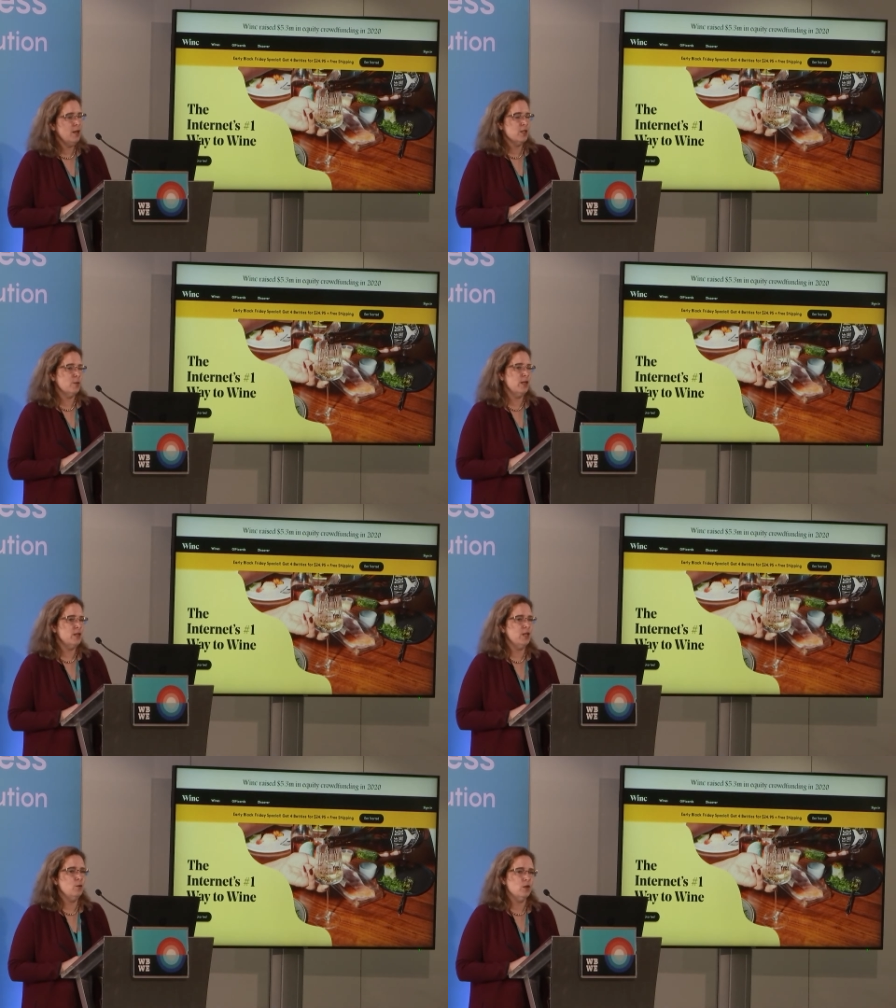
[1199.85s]
So
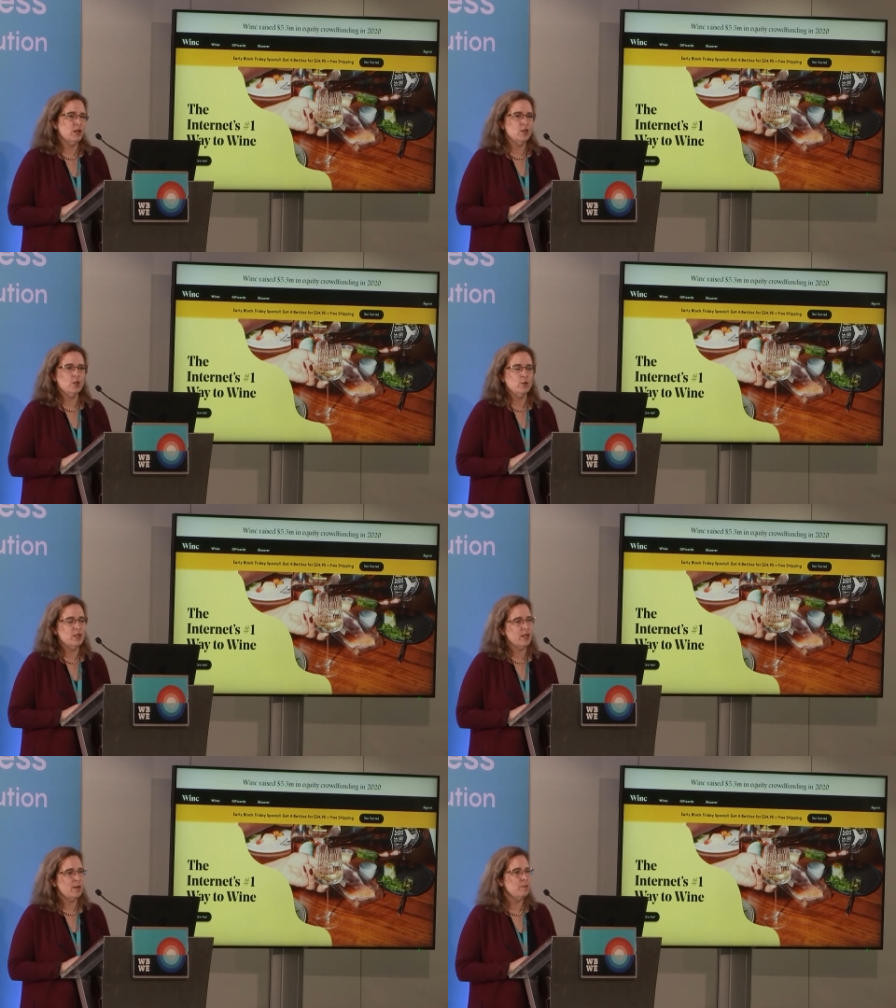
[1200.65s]
basically, what they do
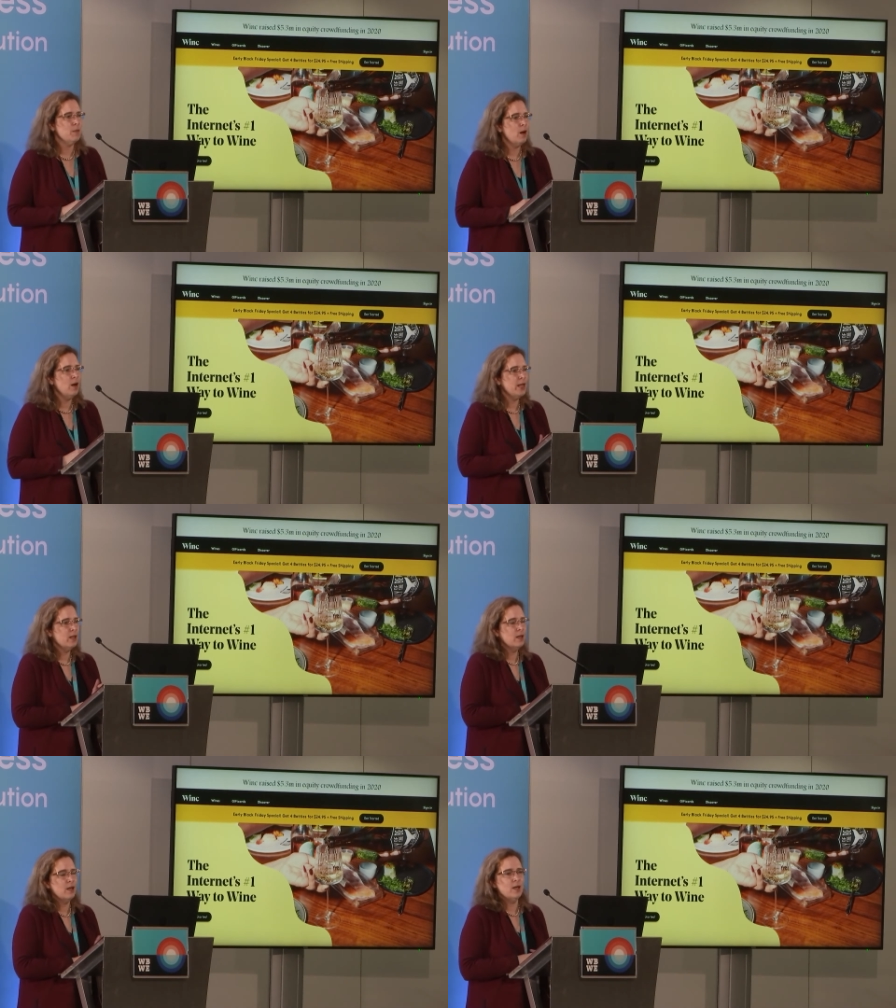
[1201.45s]
is they
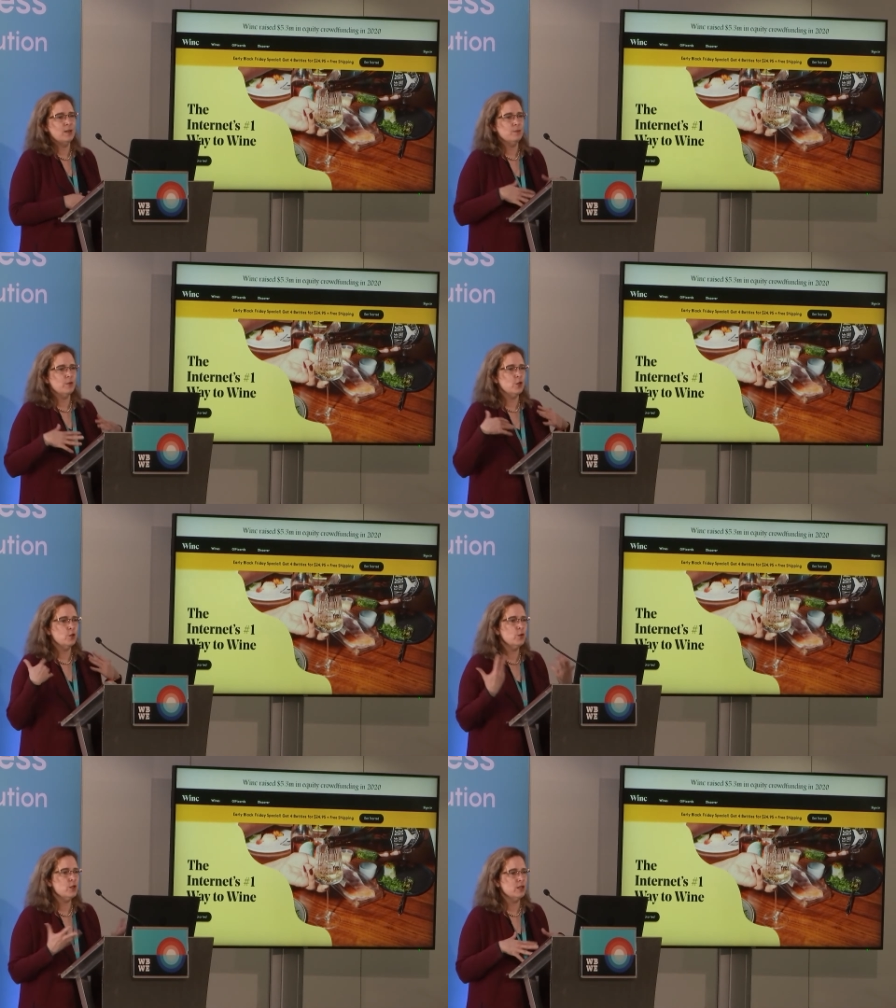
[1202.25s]
mine um,
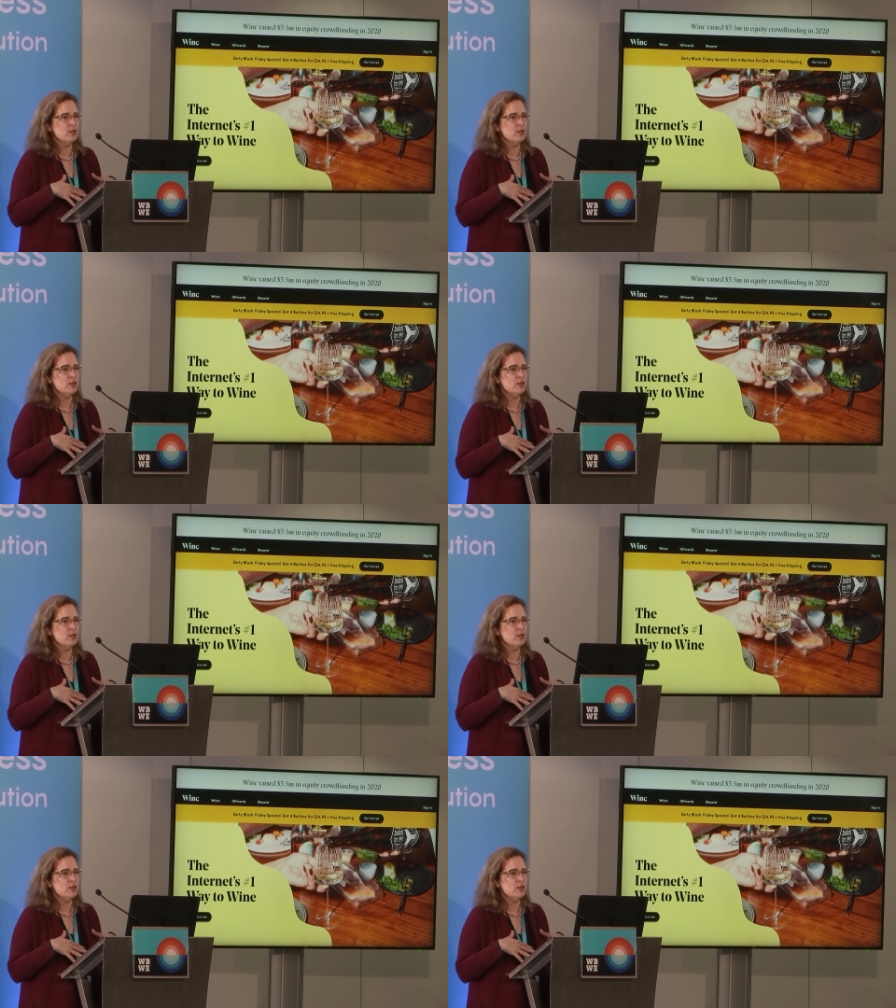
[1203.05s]
user